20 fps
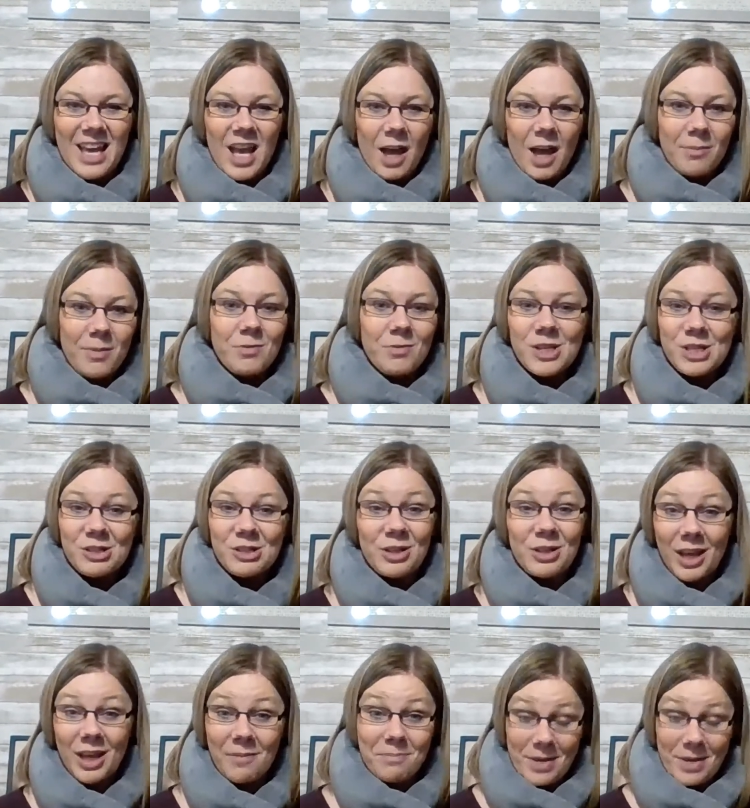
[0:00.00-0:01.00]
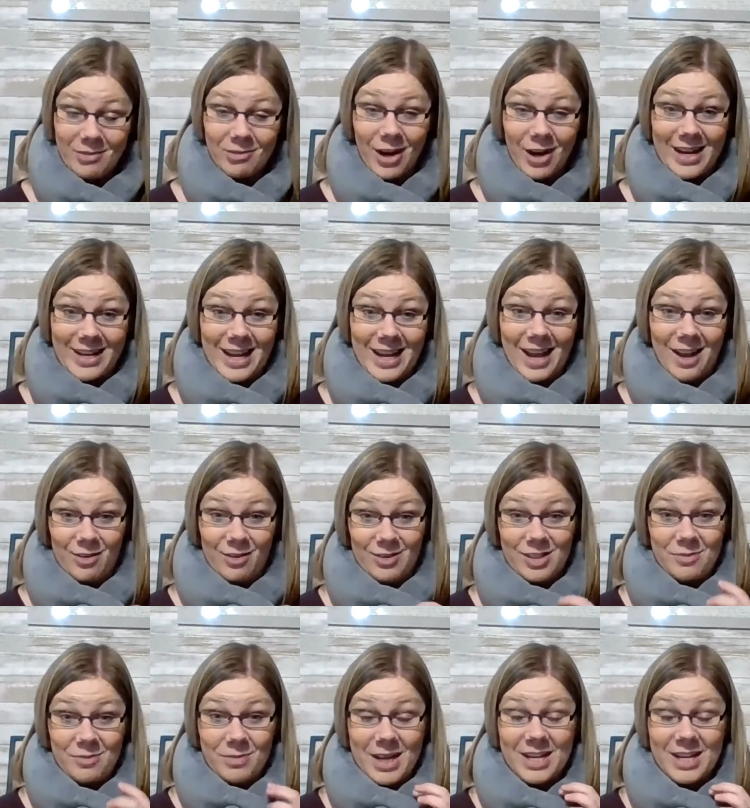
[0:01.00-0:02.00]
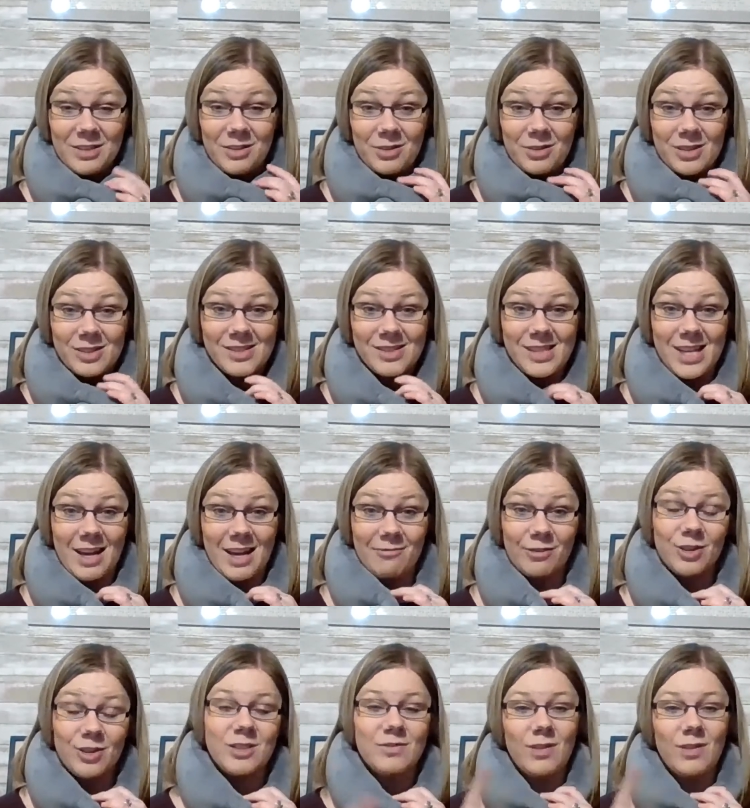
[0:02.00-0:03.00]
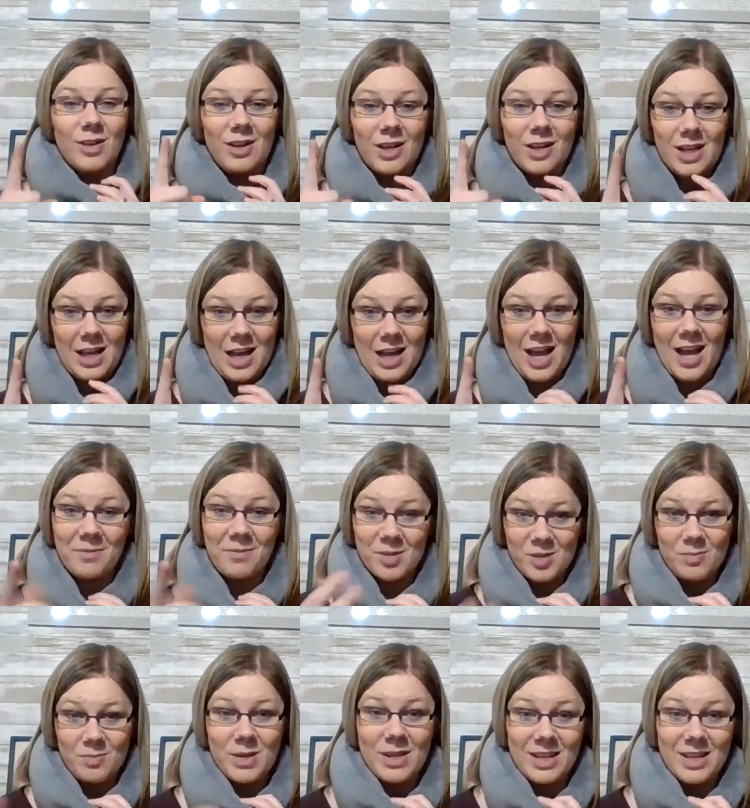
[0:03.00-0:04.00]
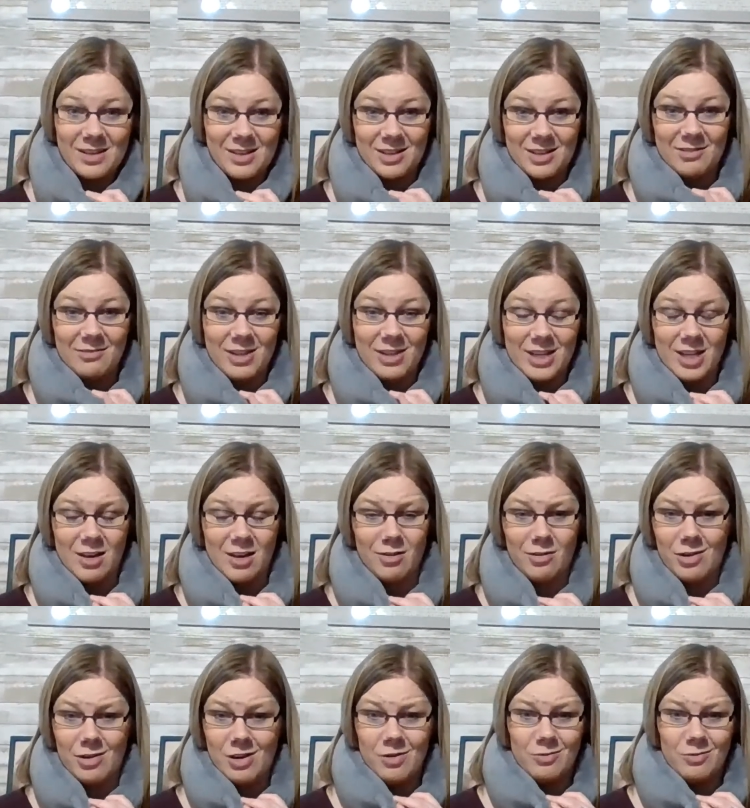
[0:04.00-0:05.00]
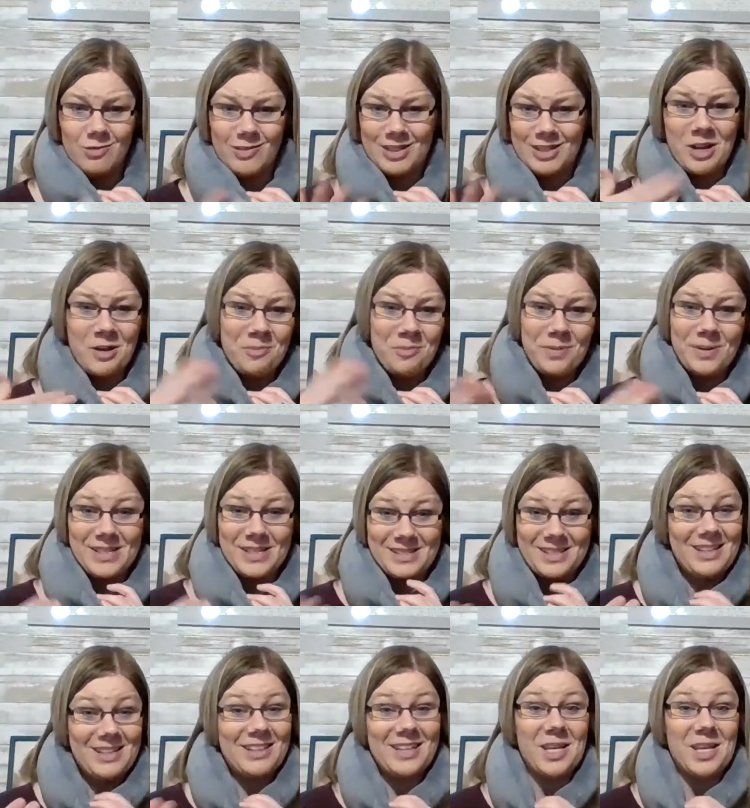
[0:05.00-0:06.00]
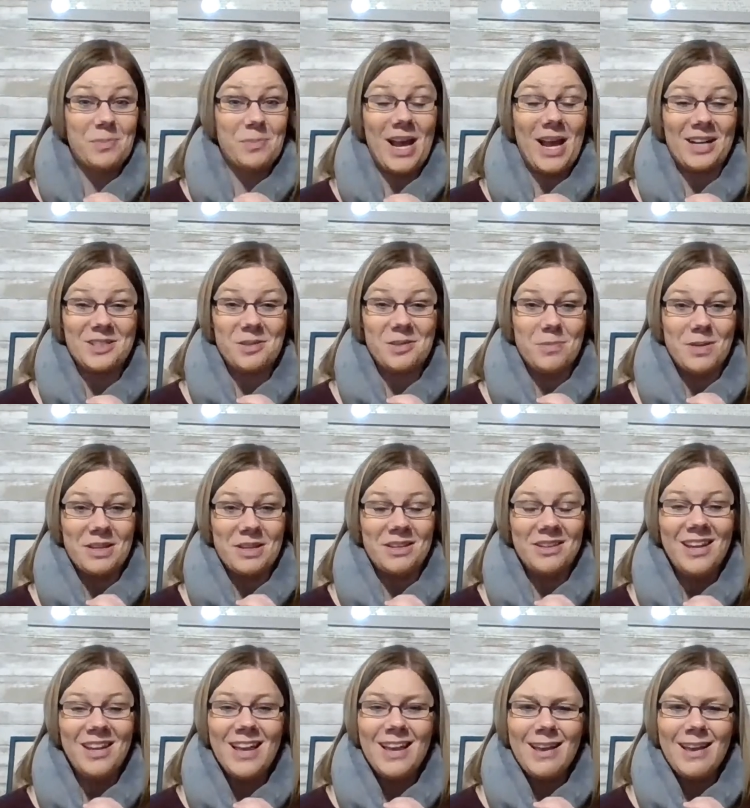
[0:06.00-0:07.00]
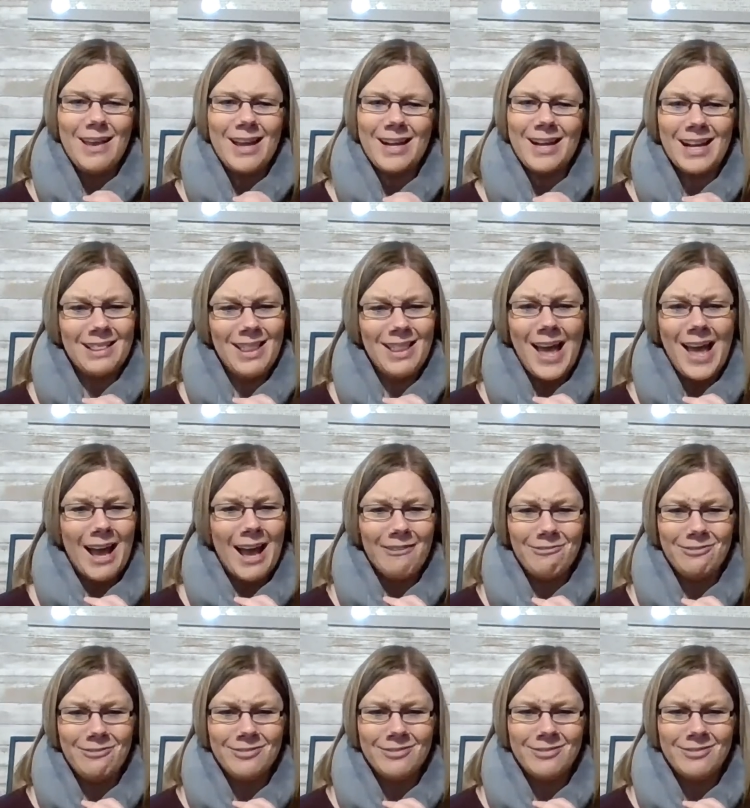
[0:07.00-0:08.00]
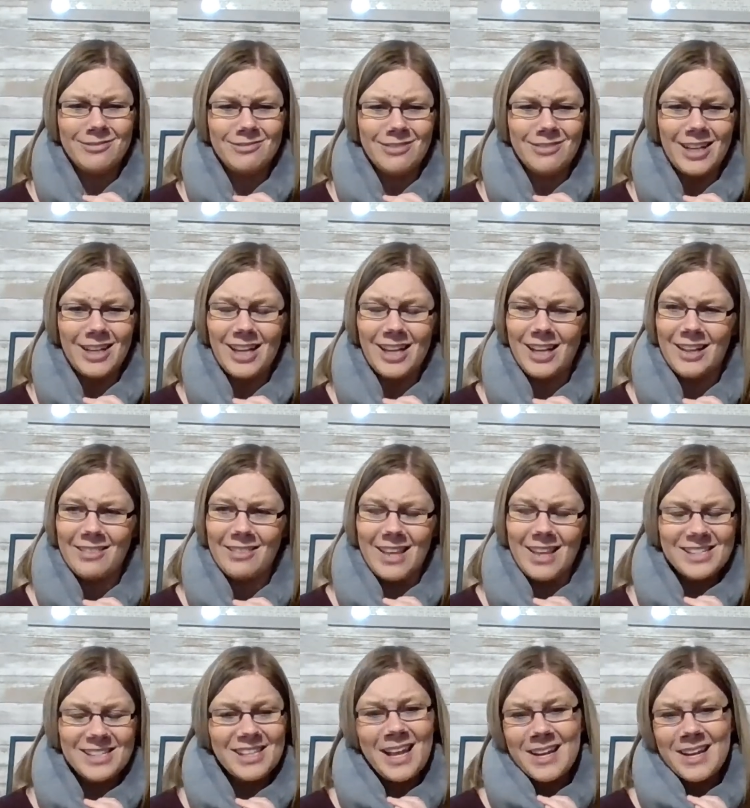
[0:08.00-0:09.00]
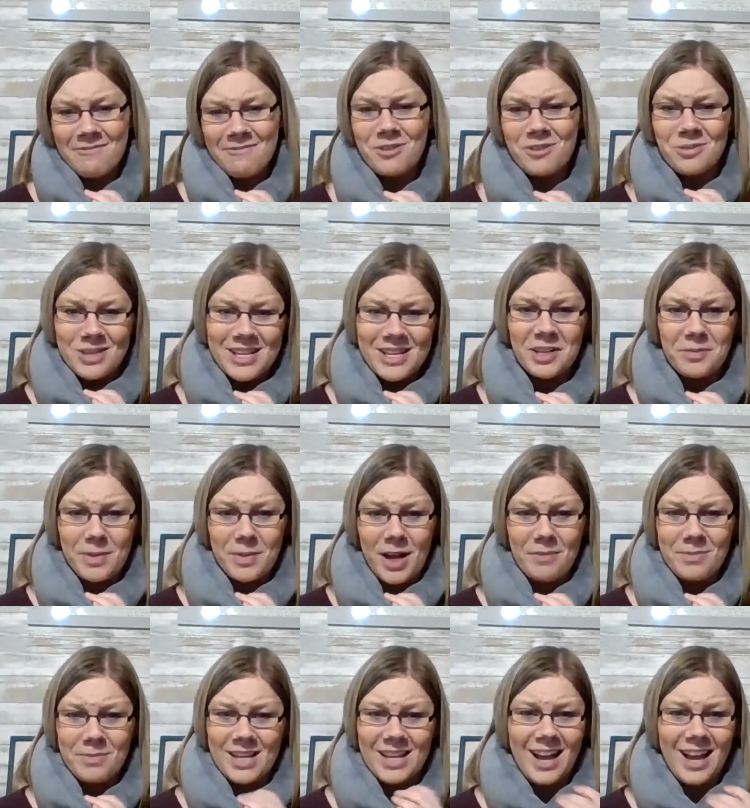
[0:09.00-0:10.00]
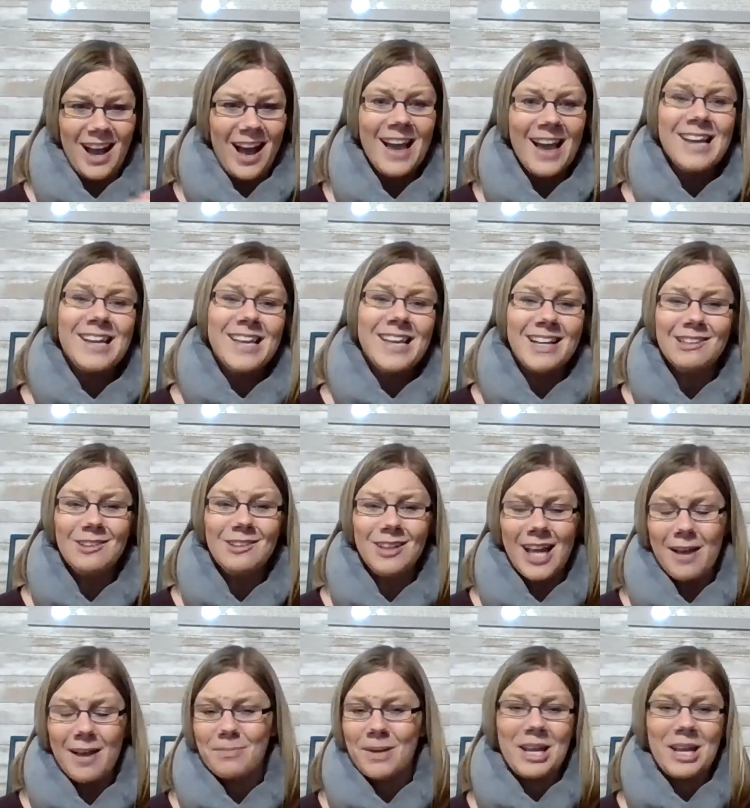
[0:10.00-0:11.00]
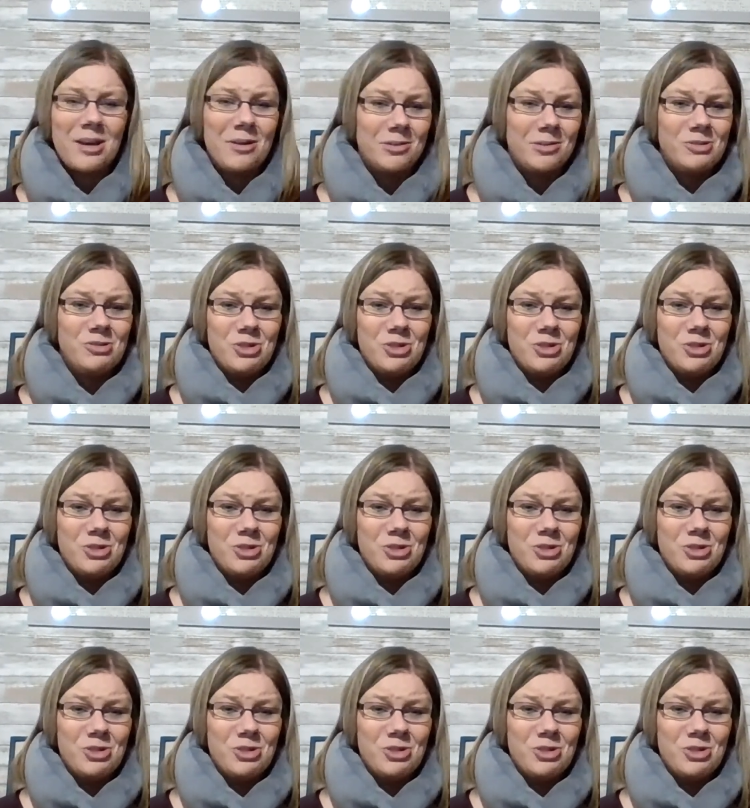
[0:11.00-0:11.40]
I mean, when you look at me right now, you might notice that, first of all, I'm speaking on a video where nobody's talking back to me, and I laugh. That's kind of unique about me. I giggle at my own